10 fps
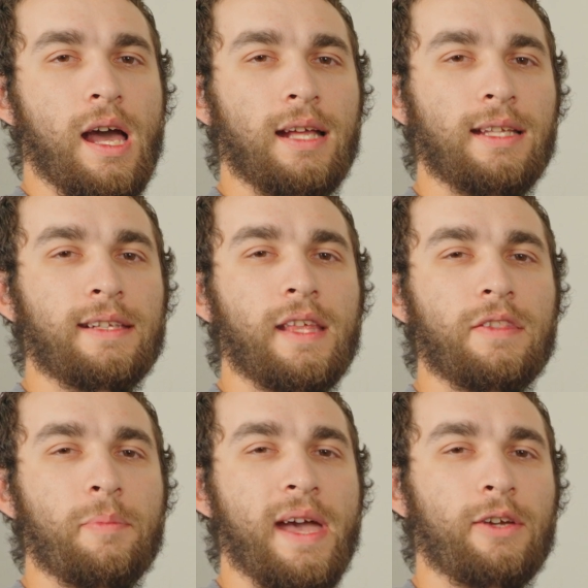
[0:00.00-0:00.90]
I like that
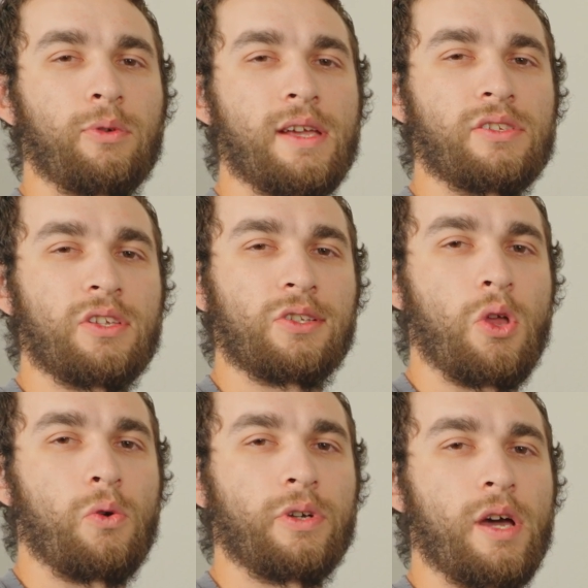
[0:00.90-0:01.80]
the backrest is
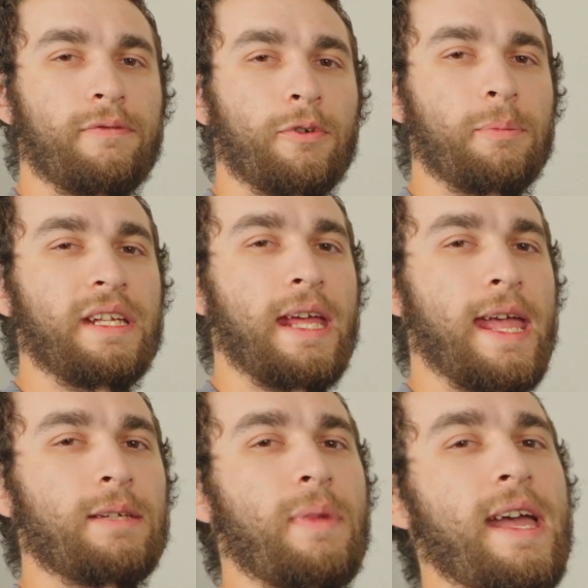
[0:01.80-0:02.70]
low enough for me to
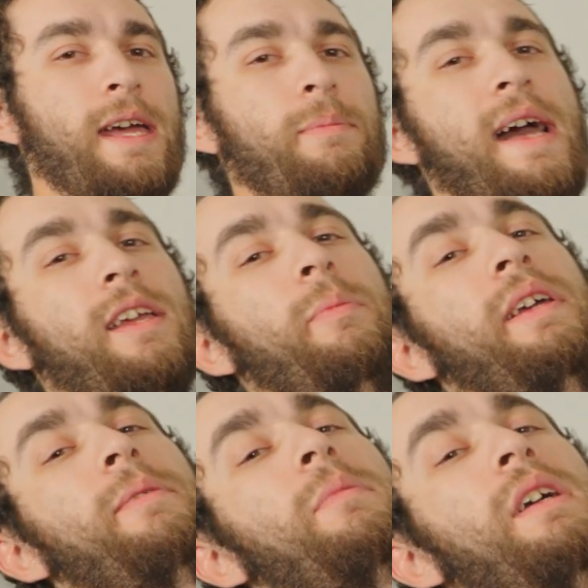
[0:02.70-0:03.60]
hang my head back a
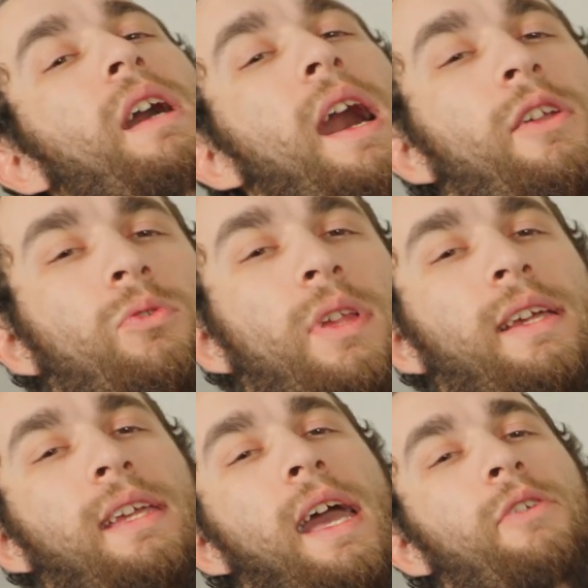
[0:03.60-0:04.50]
bit. I don't
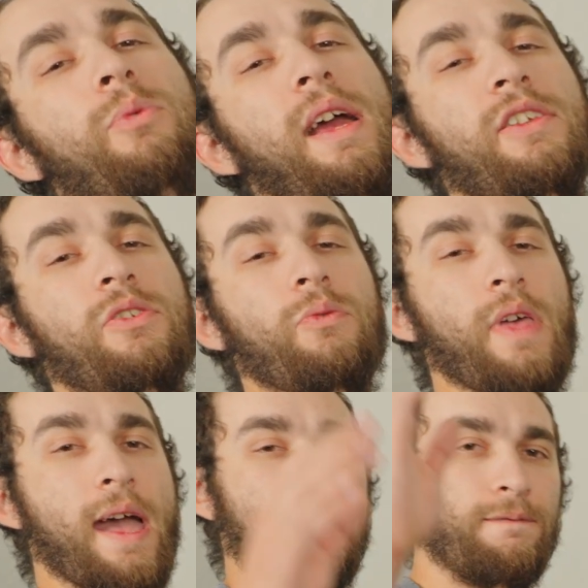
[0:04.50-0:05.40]
like headrests
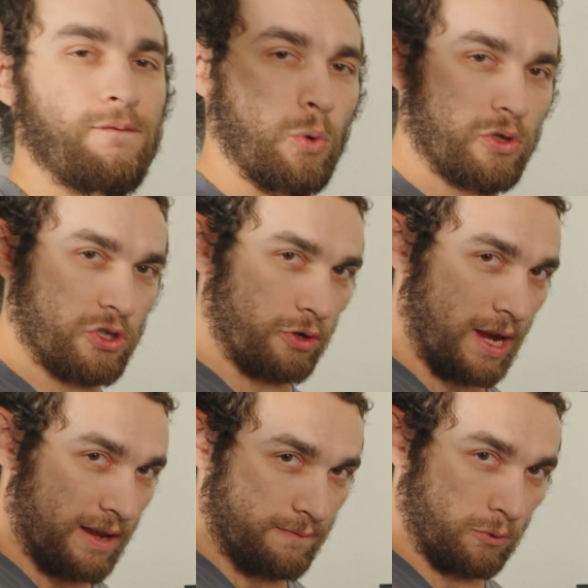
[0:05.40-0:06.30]
that force your
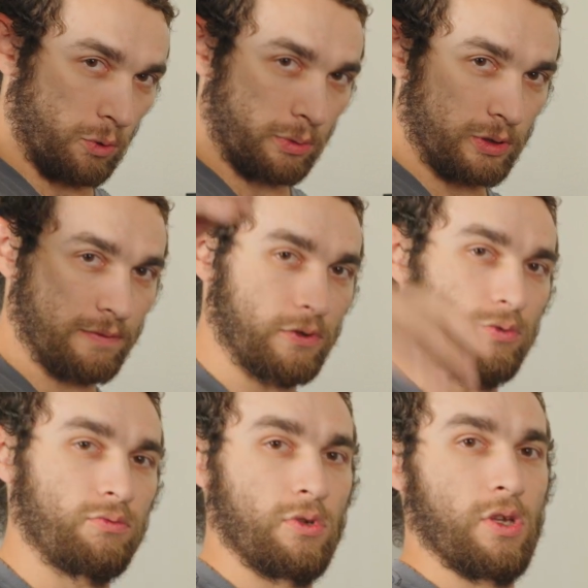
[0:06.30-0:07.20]
head forward if
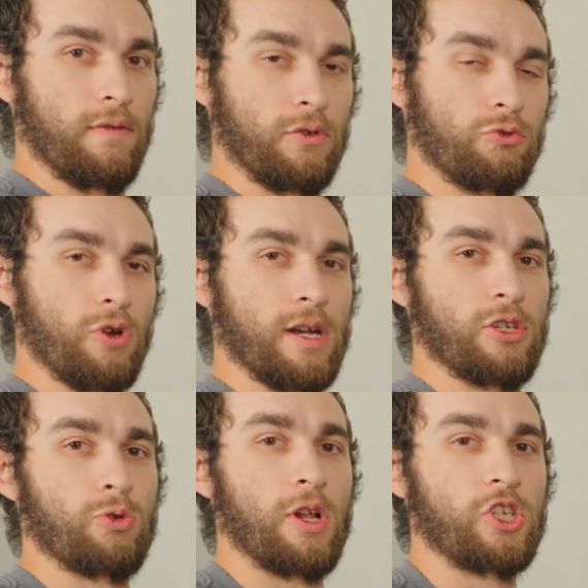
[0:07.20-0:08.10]
you try to
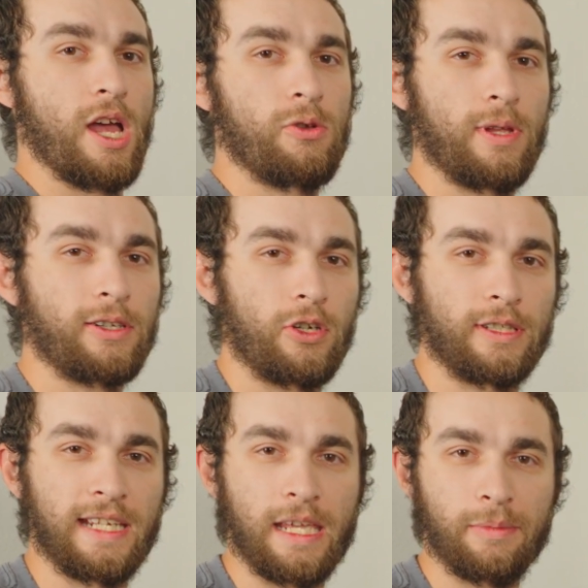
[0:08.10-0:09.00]
stretch out like on
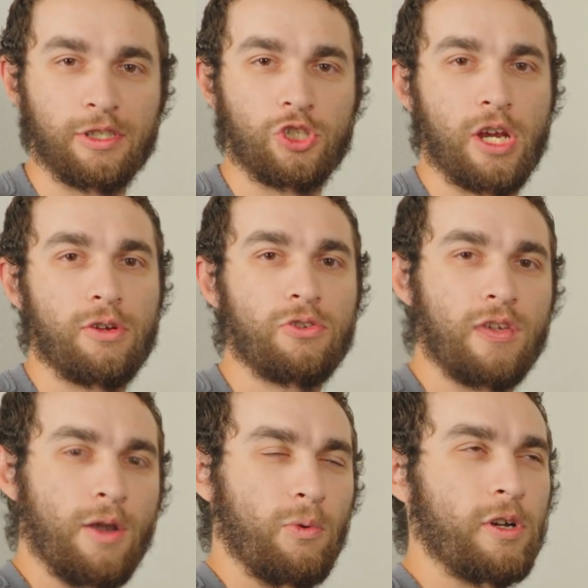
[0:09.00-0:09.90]
gaming chairs.
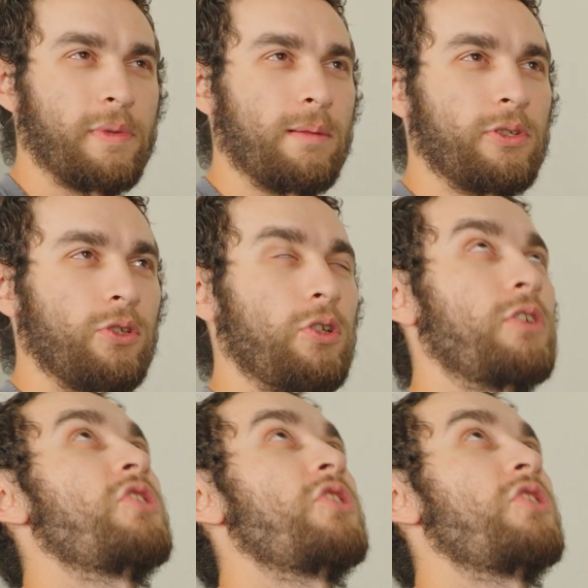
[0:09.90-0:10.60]
I want to be able to look